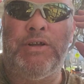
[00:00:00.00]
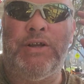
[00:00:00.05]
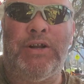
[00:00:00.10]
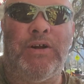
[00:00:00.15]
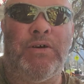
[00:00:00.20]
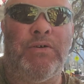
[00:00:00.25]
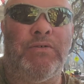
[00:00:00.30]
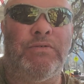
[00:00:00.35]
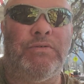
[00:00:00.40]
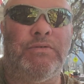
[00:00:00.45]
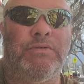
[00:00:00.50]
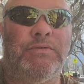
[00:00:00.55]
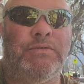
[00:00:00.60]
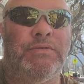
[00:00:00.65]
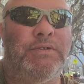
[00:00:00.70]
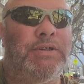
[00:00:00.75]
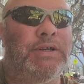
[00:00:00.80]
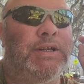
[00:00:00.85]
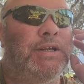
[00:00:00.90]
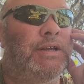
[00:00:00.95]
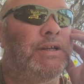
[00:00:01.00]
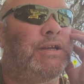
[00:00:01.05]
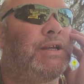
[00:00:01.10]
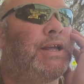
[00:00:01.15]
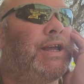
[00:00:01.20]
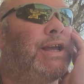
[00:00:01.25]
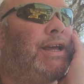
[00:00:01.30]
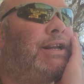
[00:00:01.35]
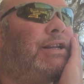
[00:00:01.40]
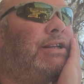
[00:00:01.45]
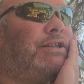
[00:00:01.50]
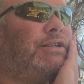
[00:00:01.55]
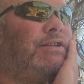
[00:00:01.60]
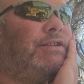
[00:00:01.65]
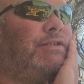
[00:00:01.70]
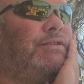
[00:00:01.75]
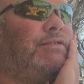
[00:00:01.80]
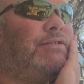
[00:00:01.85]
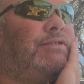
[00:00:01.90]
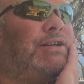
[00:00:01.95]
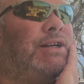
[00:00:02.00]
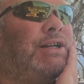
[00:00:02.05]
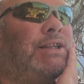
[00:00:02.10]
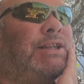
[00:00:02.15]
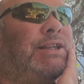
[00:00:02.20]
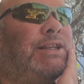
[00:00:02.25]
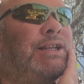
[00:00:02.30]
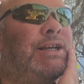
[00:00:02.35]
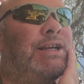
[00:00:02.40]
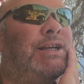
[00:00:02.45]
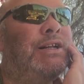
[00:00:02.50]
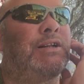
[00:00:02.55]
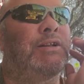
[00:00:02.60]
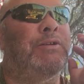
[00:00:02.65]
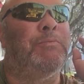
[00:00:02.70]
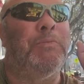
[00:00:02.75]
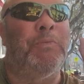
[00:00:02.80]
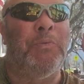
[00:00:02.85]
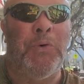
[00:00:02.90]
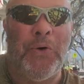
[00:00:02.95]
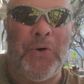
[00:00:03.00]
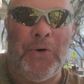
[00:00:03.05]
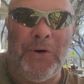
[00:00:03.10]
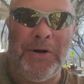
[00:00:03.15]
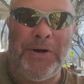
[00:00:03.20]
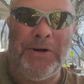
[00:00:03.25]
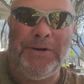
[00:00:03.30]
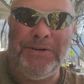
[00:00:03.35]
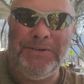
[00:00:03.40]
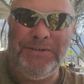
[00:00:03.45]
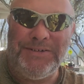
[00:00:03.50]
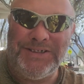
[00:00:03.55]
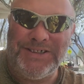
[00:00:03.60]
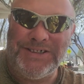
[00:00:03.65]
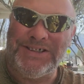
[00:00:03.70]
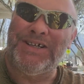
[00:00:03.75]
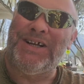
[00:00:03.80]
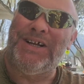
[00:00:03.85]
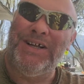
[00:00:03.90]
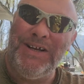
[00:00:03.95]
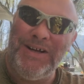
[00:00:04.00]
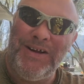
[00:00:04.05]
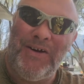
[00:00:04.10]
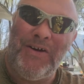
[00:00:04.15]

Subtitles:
you know, get a little more sun